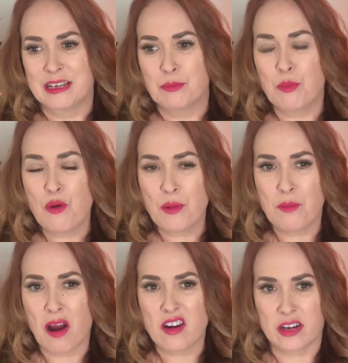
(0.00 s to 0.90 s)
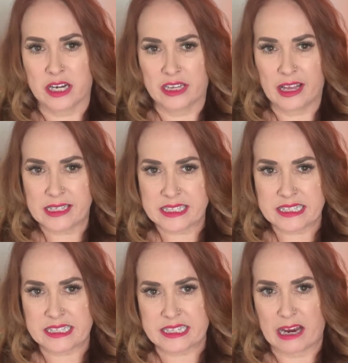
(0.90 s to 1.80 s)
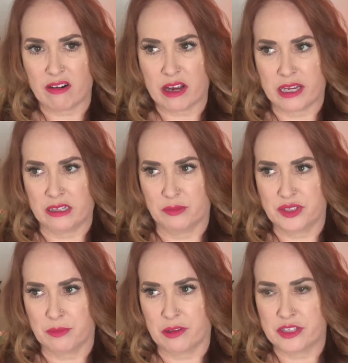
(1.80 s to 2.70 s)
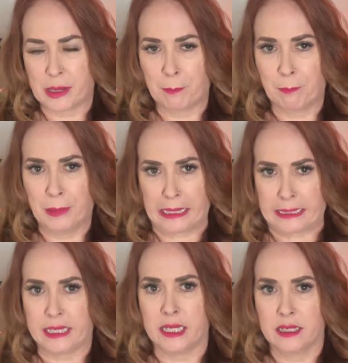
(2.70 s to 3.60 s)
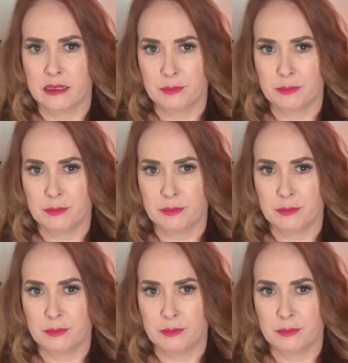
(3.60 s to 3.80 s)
less Sarah and what's her mother's name? Bunny.